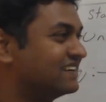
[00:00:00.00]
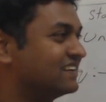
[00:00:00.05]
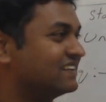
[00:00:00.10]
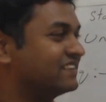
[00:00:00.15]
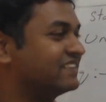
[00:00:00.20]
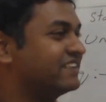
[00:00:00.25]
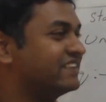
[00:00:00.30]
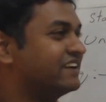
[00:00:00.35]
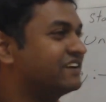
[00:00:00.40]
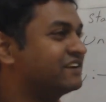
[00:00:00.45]

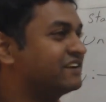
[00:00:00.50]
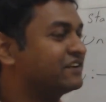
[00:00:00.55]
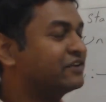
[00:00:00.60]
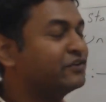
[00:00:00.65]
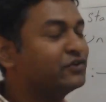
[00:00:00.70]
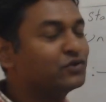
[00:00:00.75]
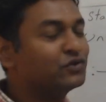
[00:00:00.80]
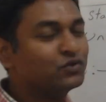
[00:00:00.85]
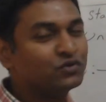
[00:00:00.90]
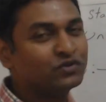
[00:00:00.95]
That
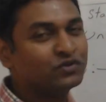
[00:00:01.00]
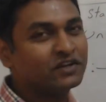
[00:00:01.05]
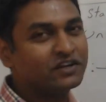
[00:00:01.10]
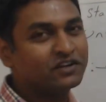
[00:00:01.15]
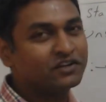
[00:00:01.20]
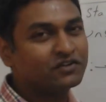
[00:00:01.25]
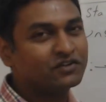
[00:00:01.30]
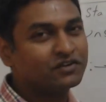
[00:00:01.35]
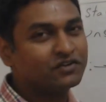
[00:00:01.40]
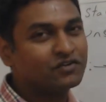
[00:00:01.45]
U that
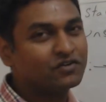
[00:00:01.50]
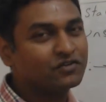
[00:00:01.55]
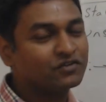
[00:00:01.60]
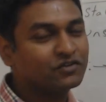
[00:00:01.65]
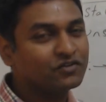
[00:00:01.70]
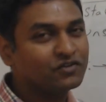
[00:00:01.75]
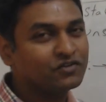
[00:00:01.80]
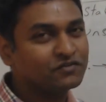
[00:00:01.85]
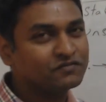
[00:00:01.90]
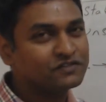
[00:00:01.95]
you're talking
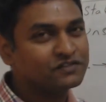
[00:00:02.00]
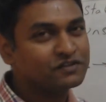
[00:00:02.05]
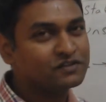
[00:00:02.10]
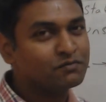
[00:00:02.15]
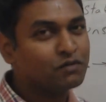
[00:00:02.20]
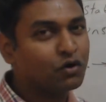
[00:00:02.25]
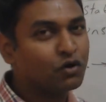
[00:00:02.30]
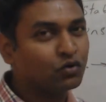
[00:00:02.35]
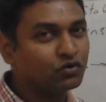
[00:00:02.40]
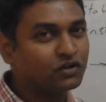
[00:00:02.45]
of is a
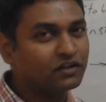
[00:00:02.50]
bowl.